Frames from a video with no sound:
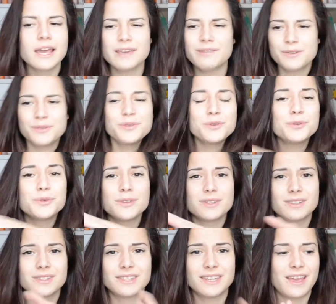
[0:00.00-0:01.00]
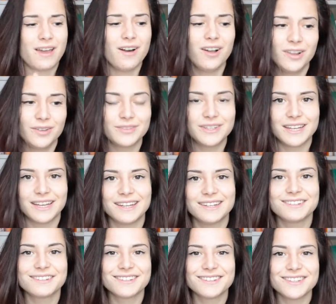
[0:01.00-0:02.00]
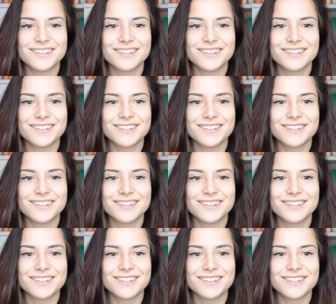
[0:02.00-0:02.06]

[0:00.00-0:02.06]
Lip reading: Even if you say all of that,